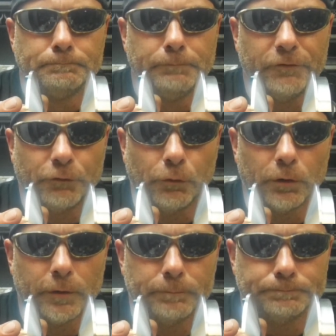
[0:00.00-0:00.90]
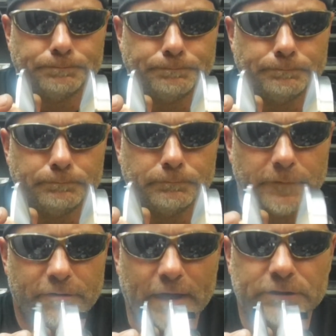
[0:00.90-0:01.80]
before
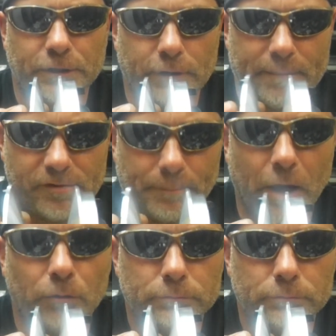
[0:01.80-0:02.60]
this actually grabs the belt.